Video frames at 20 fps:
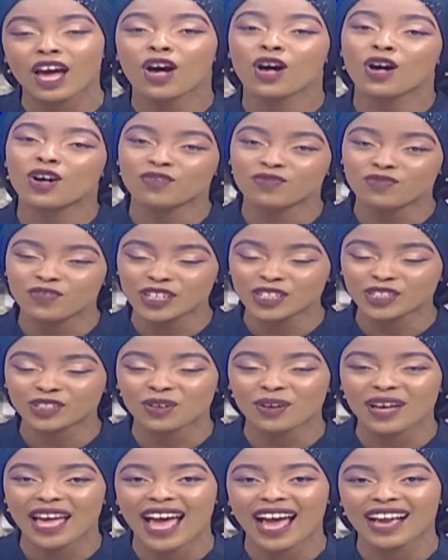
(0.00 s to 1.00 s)

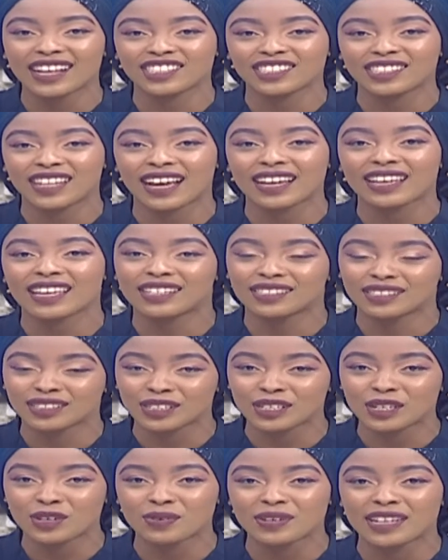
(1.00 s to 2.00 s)
Official hashtag is
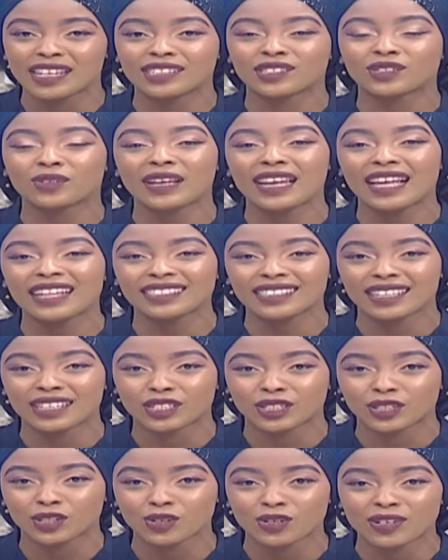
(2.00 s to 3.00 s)
New Day. So let's
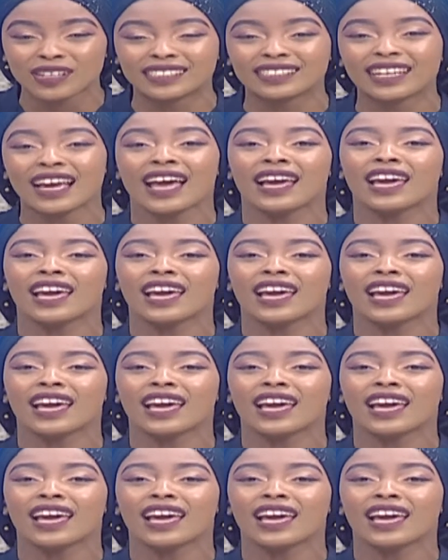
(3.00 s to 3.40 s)
get to it.